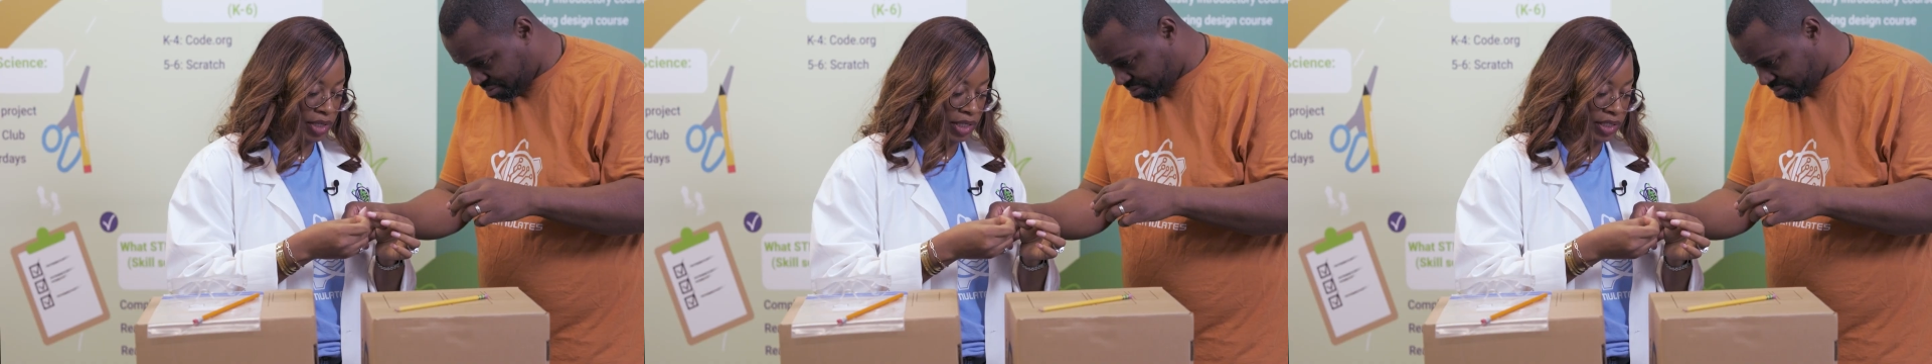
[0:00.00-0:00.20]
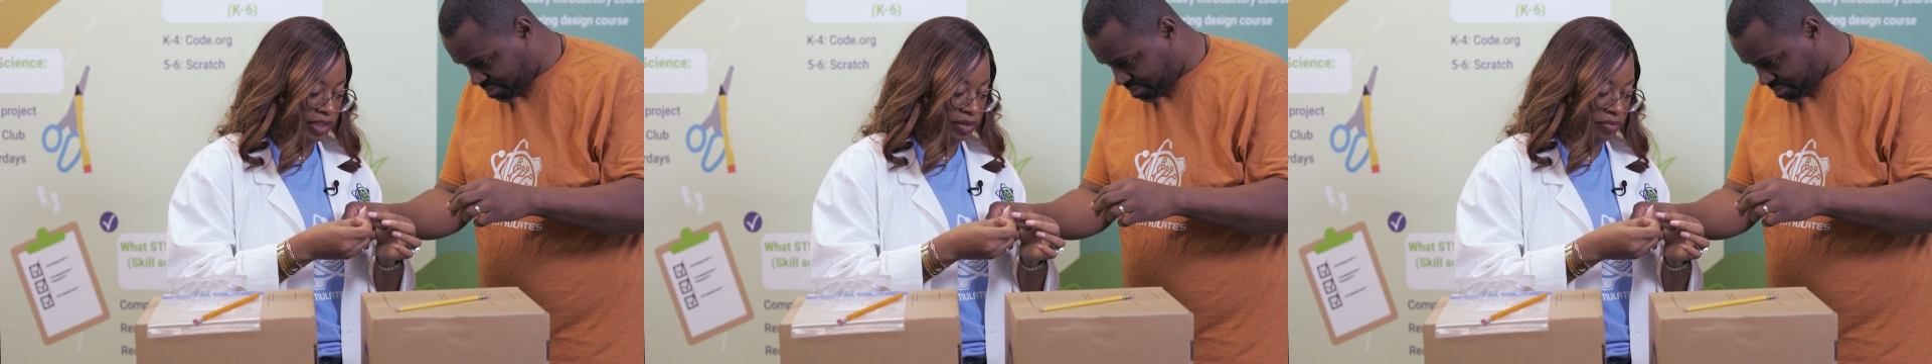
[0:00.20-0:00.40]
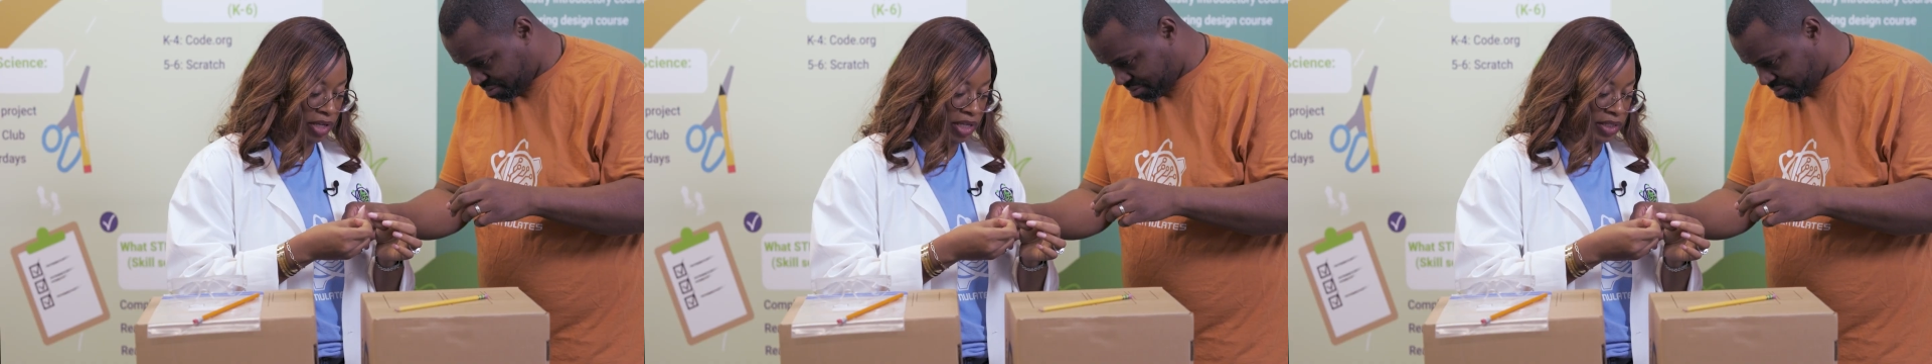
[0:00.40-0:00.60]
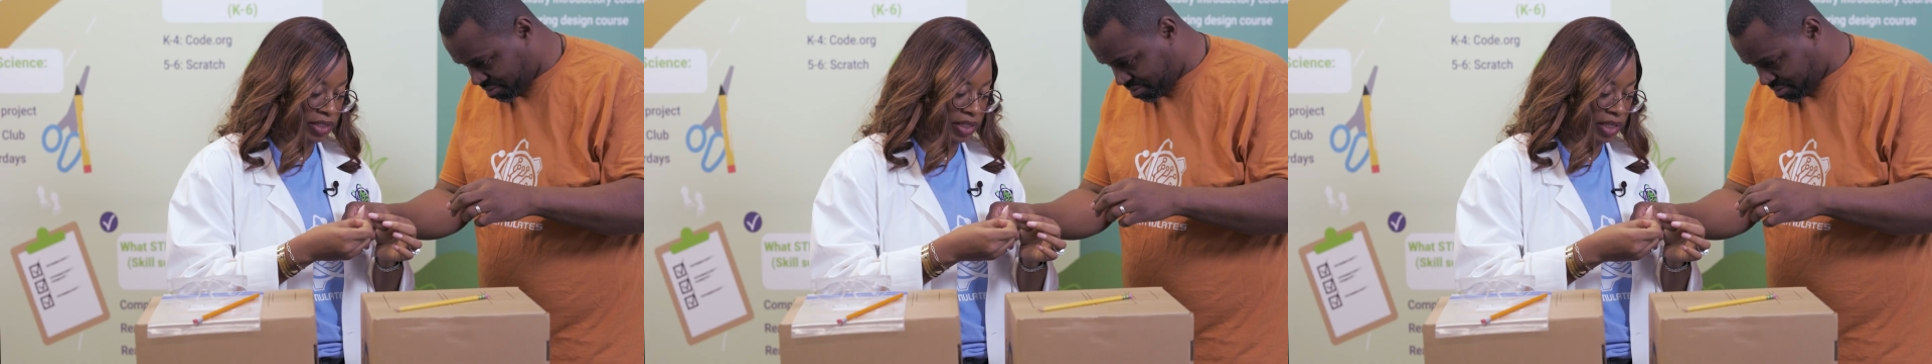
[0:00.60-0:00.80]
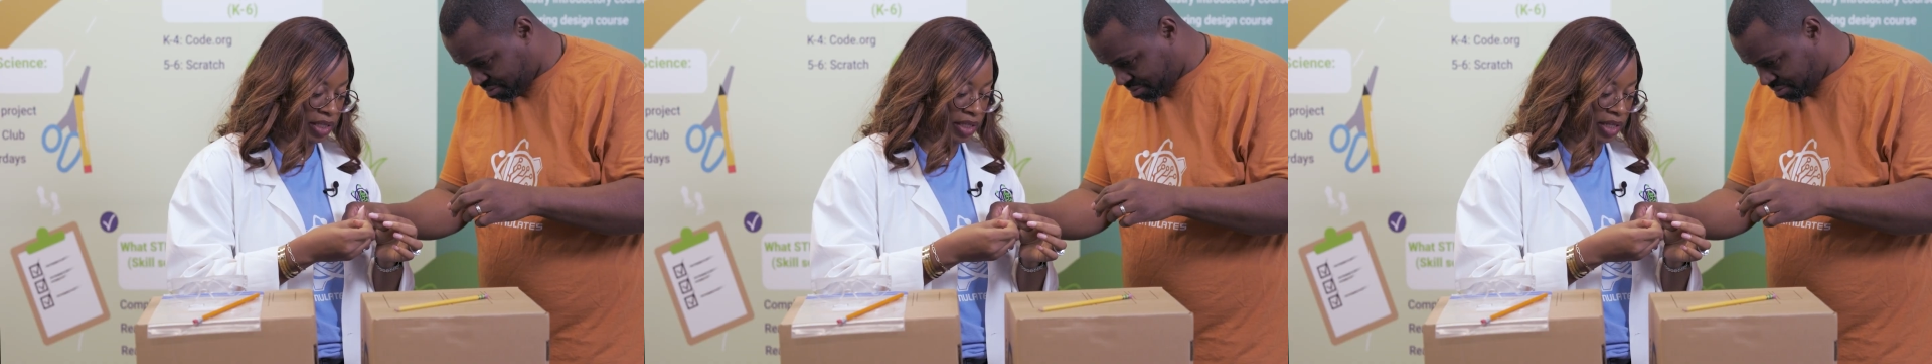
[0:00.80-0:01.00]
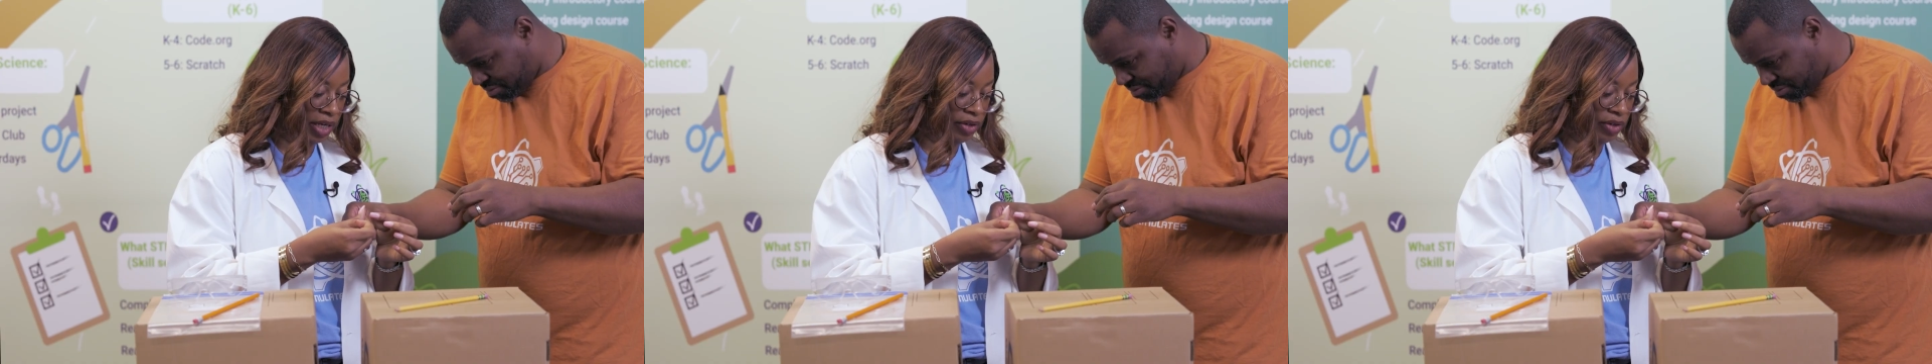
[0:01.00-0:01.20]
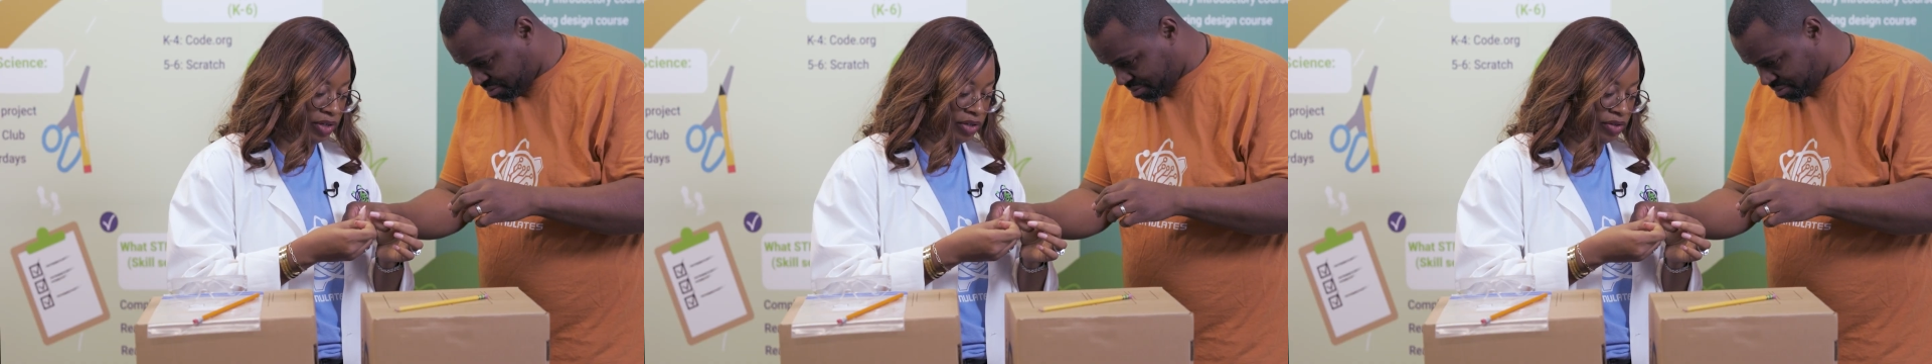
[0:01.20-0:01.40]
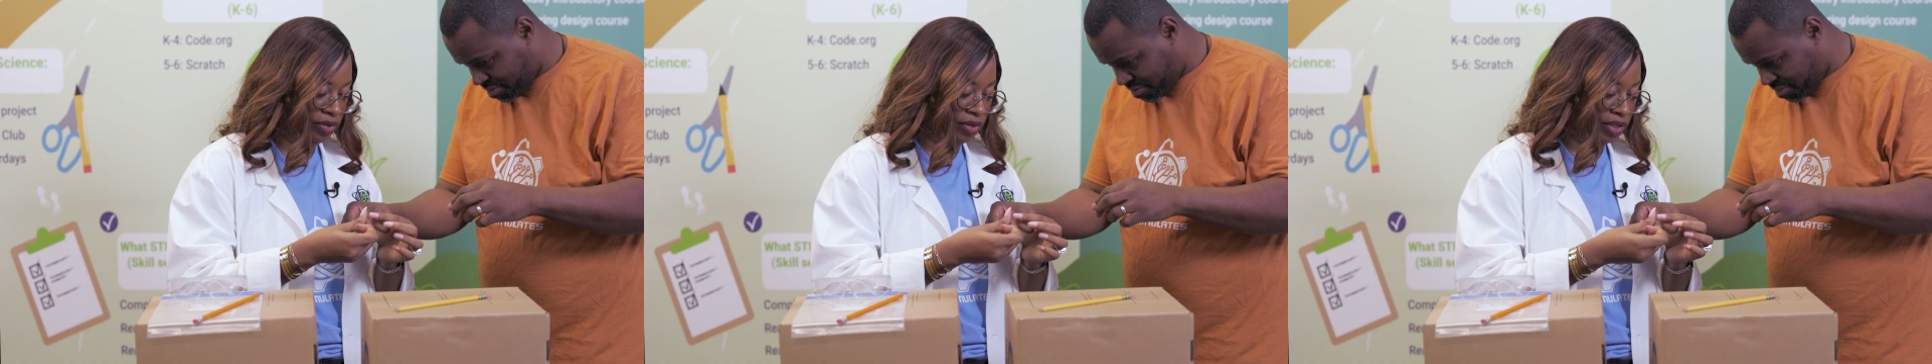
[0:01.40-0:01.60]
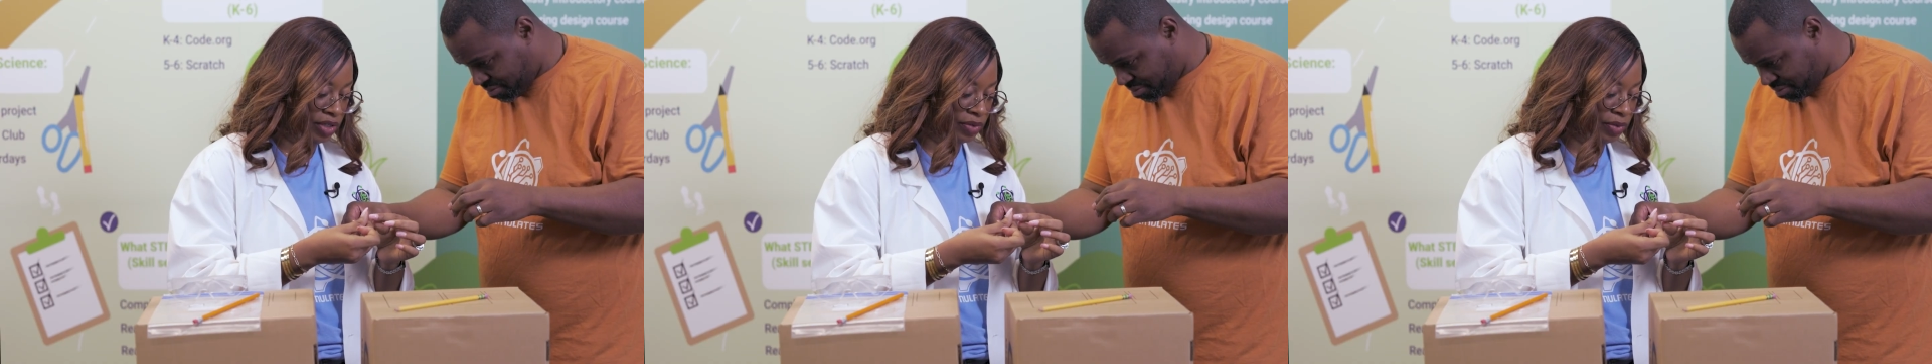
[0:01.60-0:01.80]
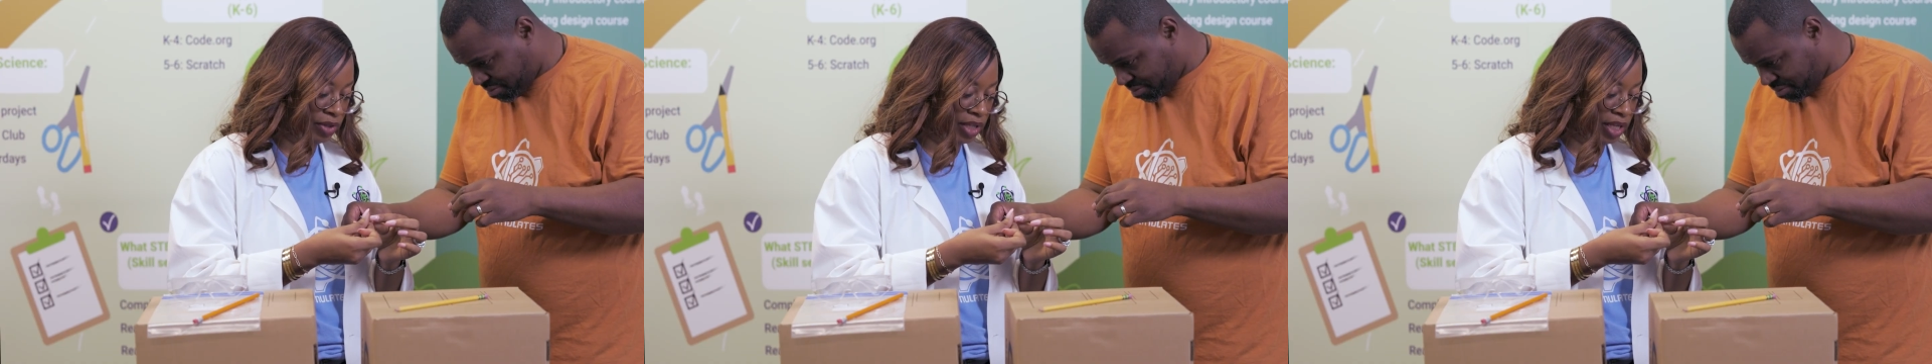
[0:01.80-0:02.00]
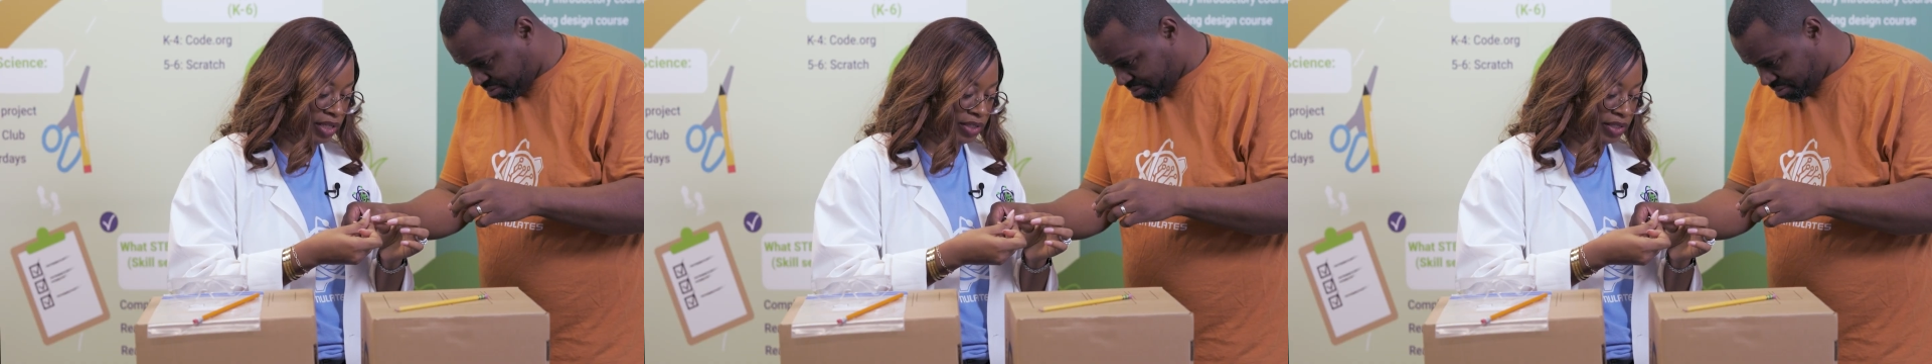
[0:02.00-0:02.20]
It's amazing that you can do this with a